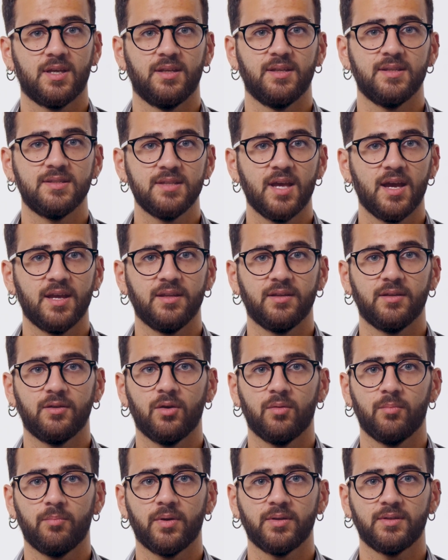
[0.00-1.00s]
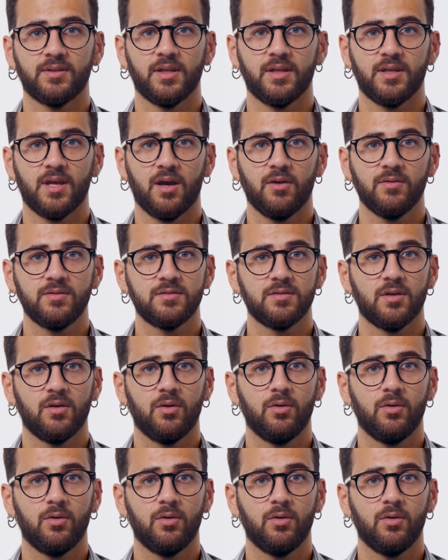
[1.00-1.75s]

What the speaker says: and designing compact layouts